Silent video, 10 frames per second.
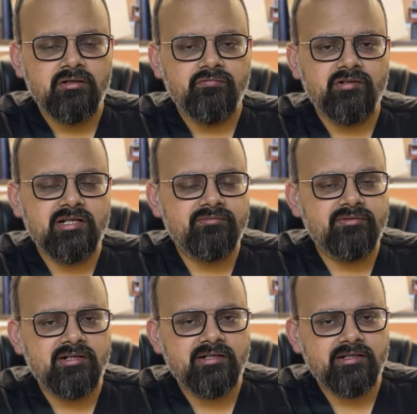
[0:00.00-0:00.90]
We'll
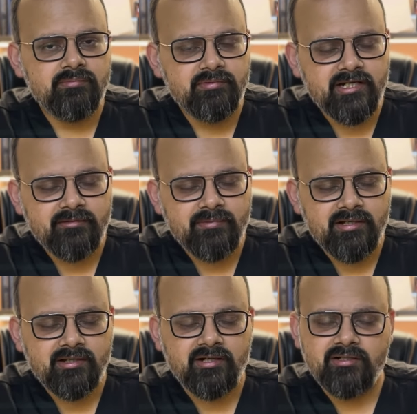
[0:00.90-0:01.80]
definitely reply
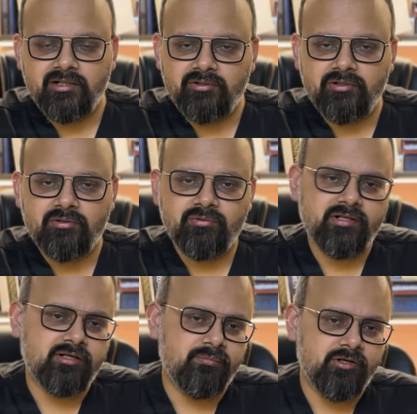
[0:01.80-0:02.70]
back and tell you how to
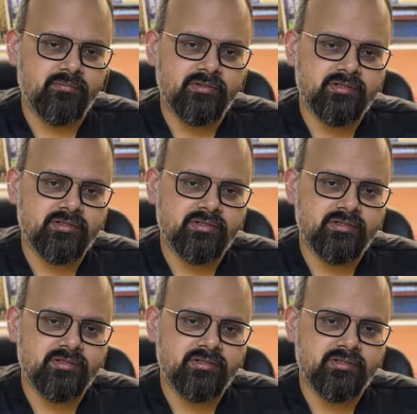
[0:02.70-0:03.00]
take the point.